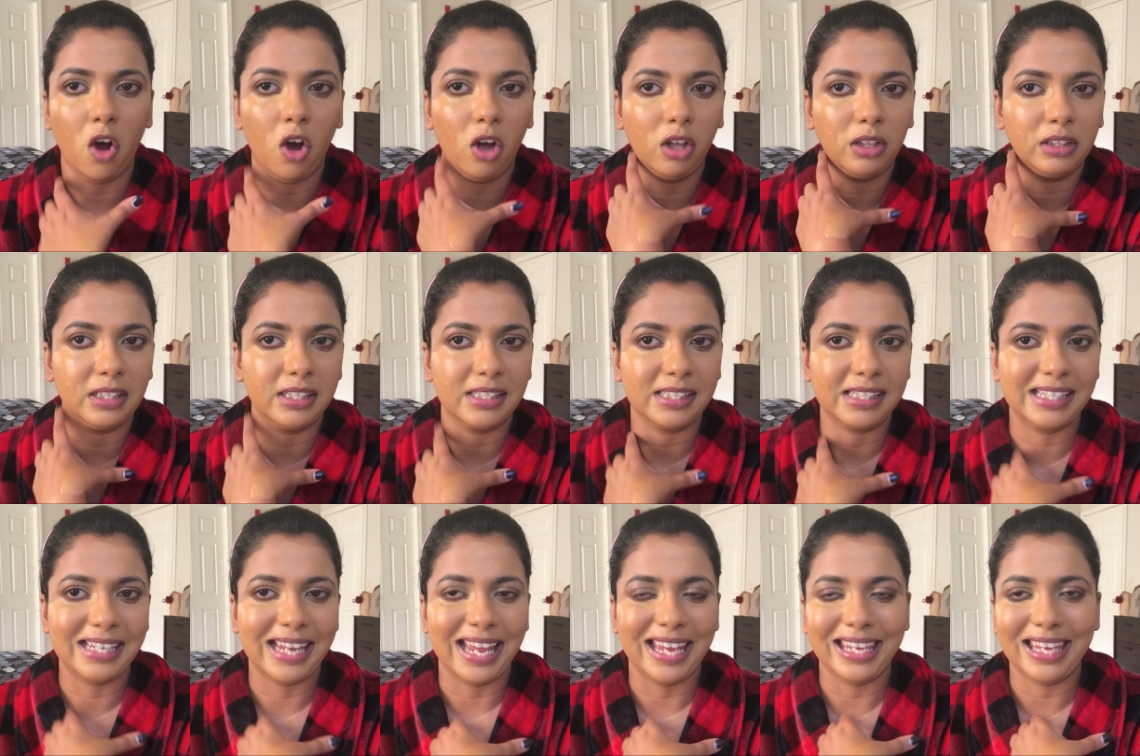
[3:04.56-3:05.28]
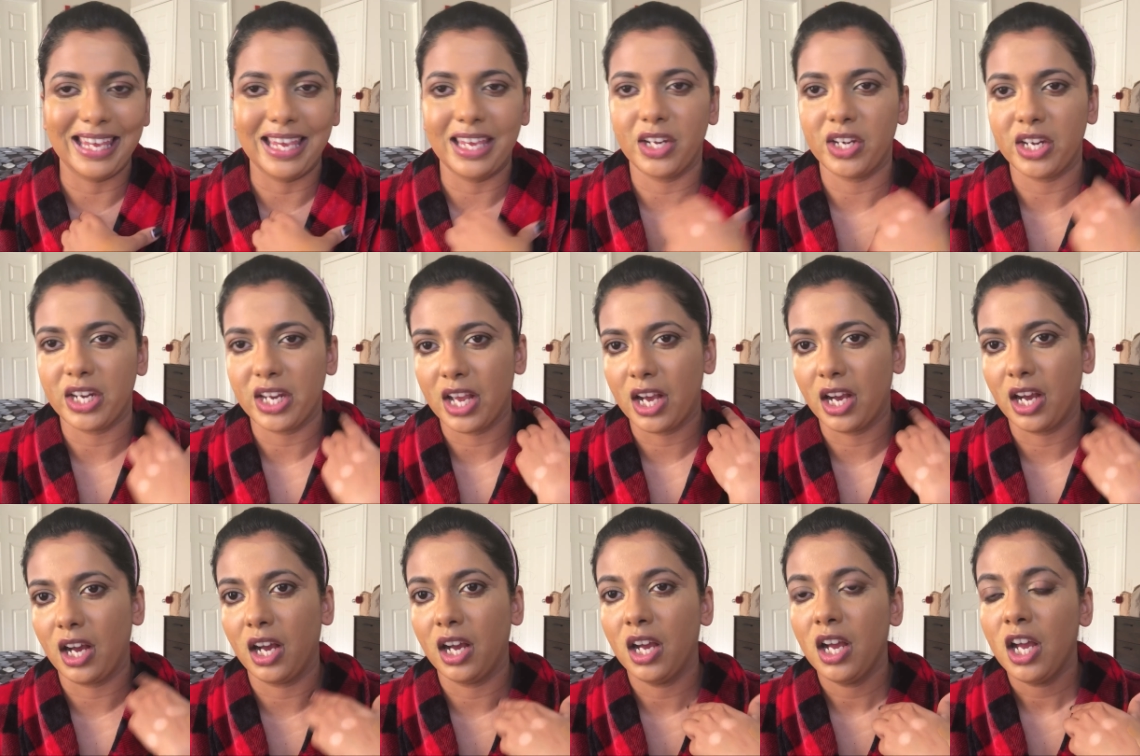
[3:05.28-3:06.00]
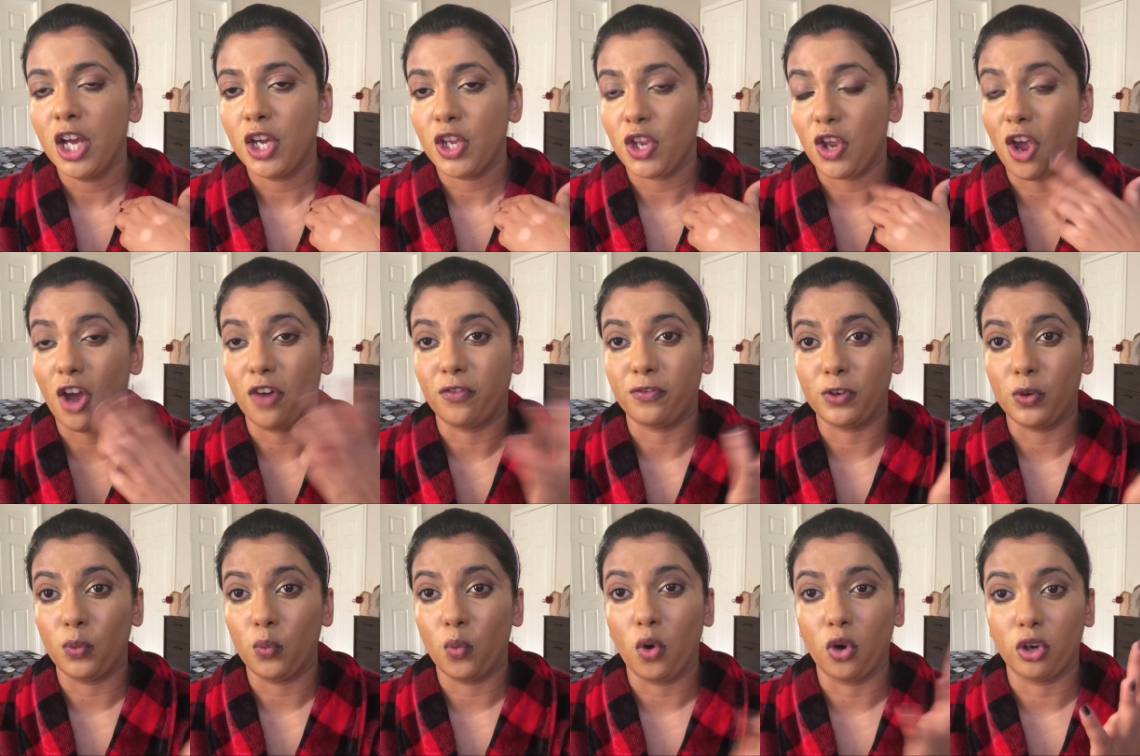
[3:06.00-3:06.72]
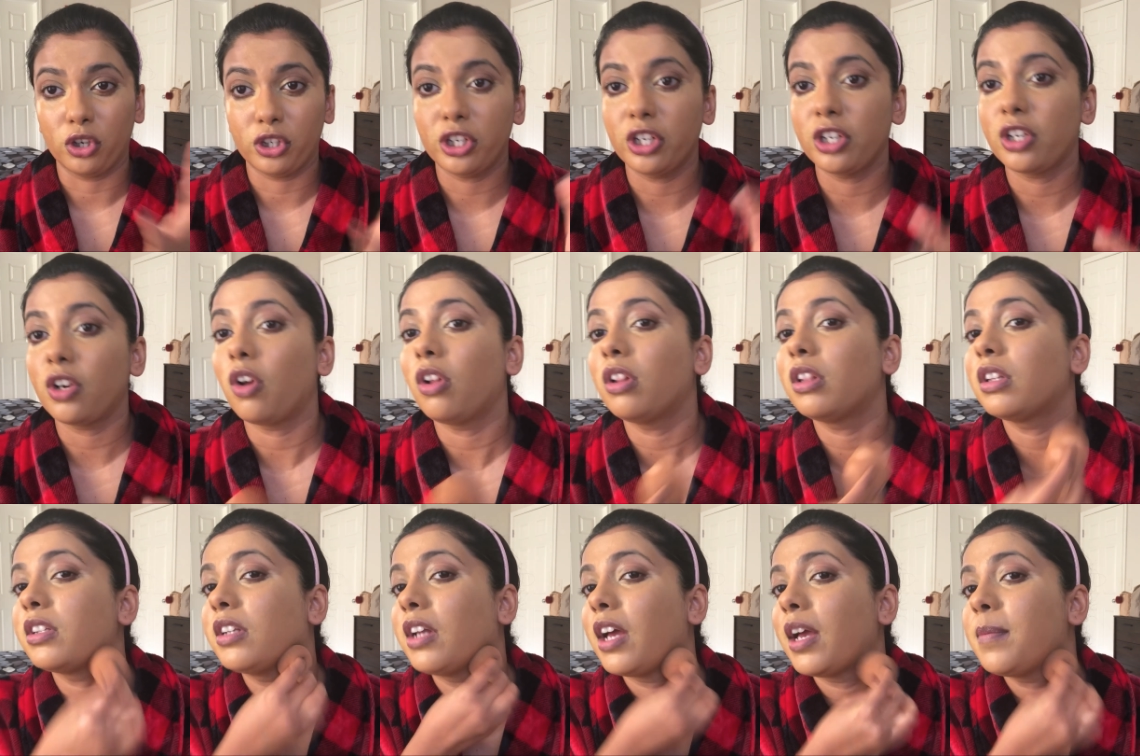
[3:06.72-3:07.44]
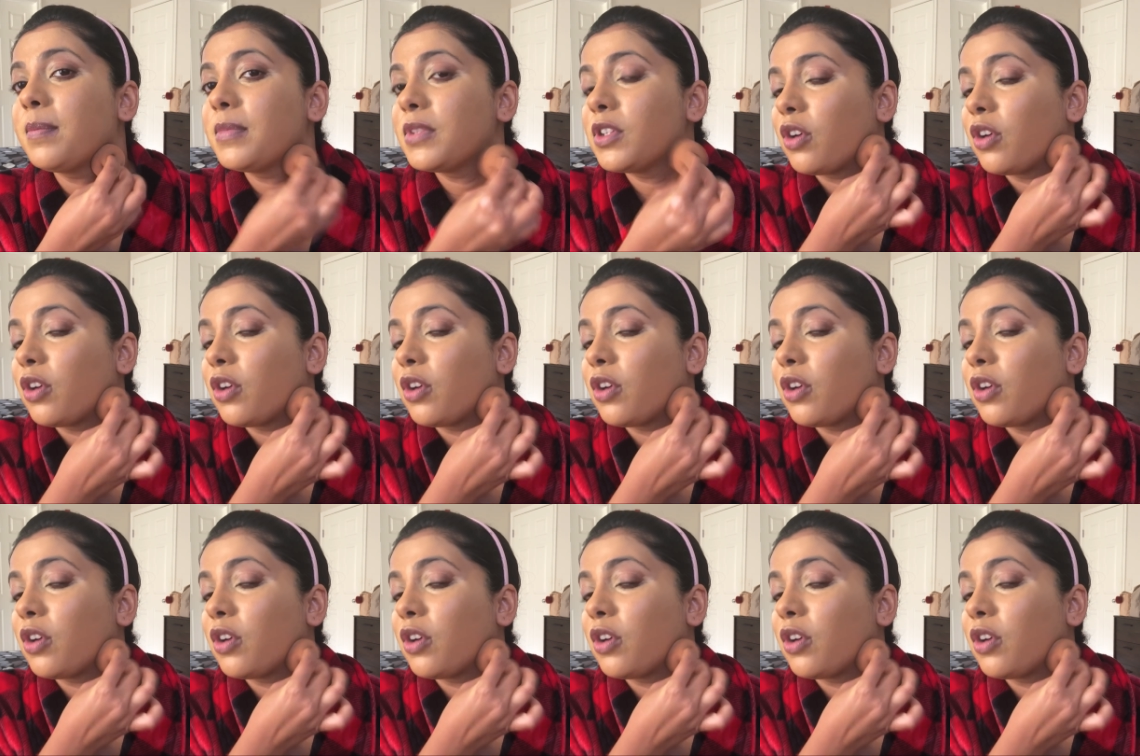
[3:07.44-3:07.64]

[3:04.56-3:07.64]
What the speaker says: all this neck area you have to wash it all the time.